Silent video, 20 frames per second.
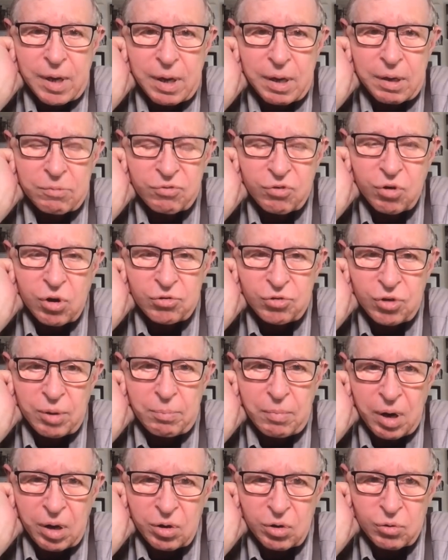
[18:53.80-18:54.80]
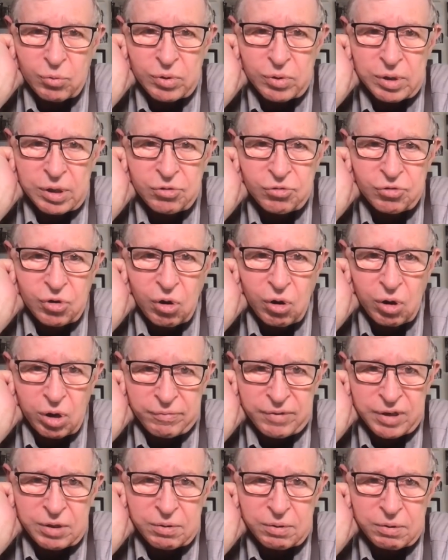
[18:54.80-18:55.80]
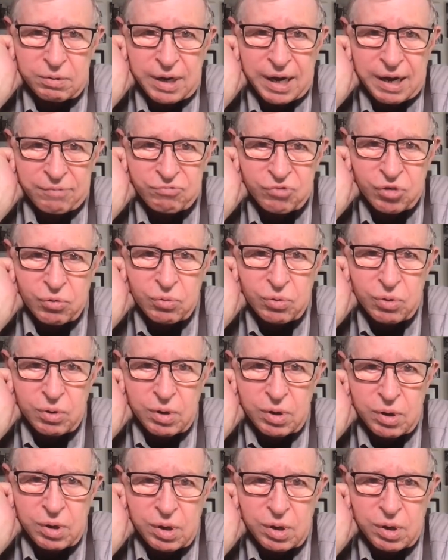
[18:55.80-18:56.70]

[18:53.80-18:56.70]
And of course, I model released all of it, have to.